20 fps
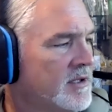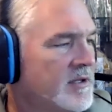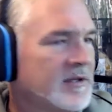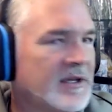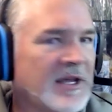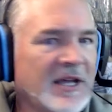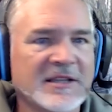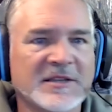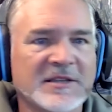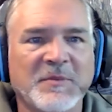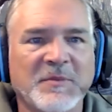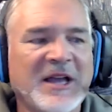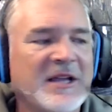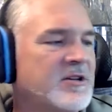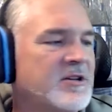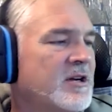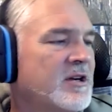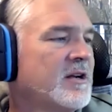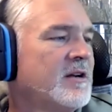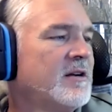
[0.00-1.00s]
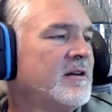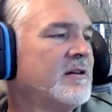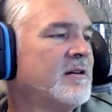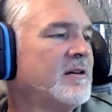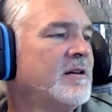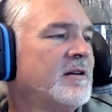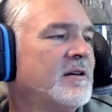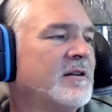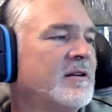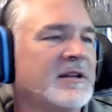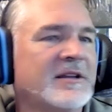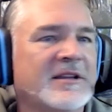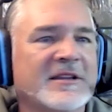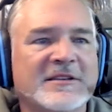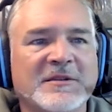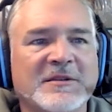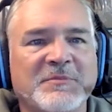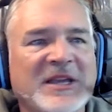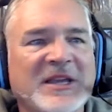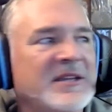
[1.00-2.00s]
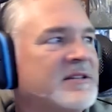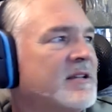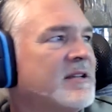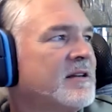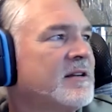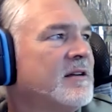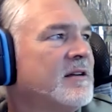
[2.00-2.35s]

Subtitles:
that's magic. It's amazing.